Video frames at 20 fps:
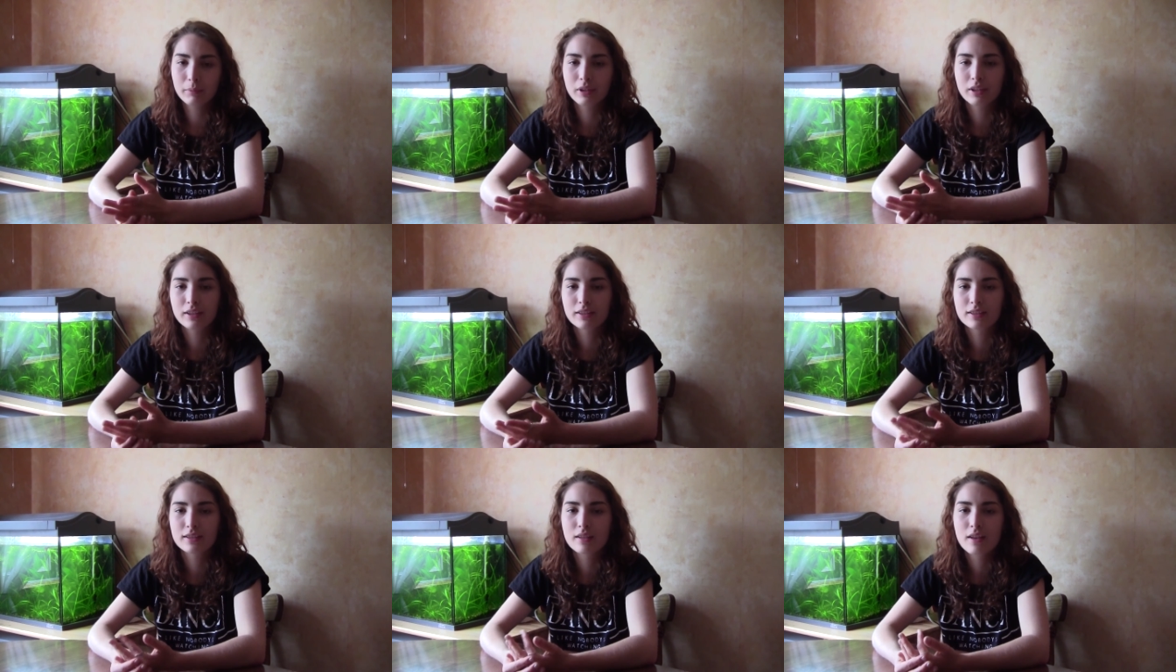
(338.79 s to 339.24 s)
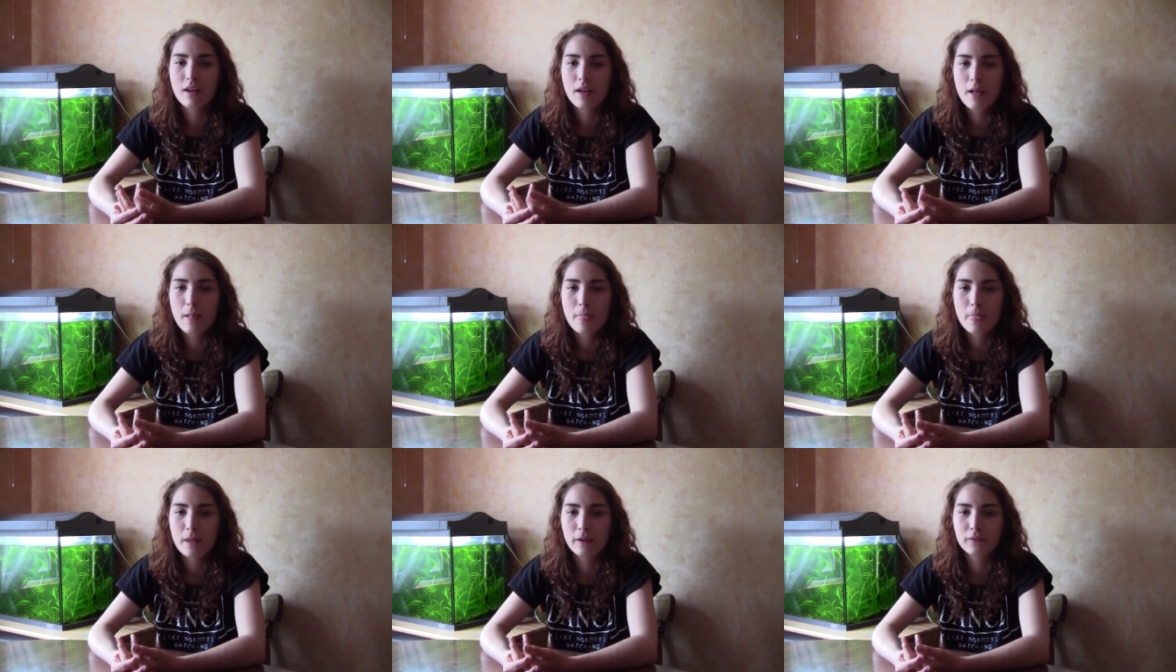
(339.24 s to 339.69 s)
Because
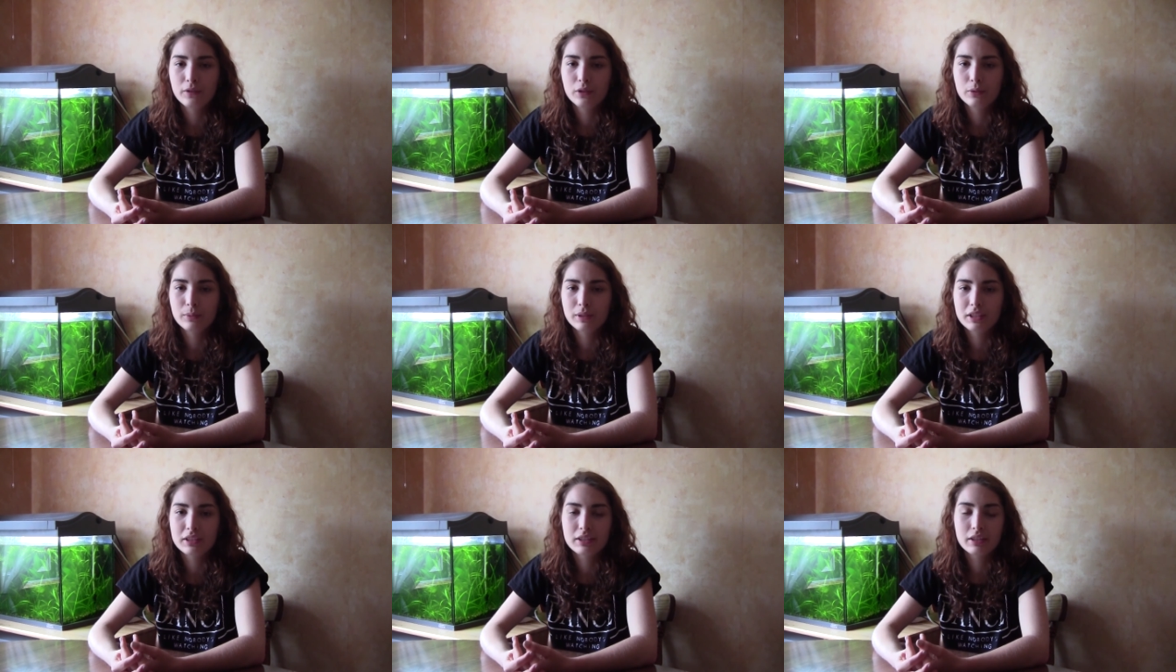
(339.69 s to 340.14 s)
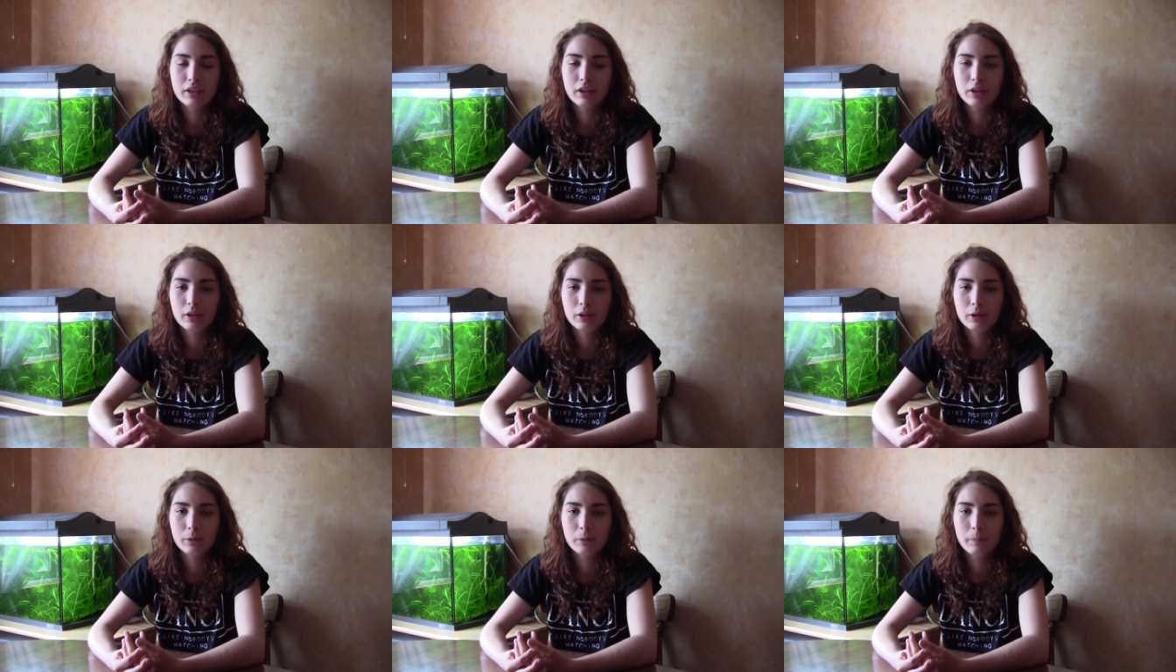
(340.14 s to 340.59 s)
a few weeks
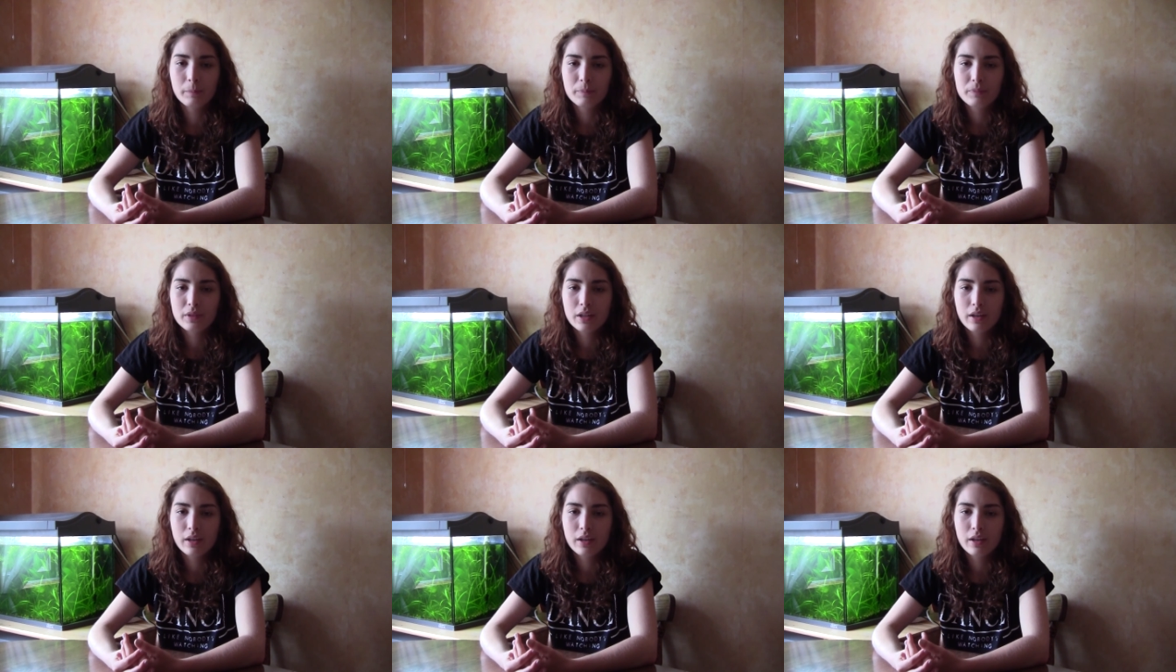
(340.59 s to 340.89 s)
ago,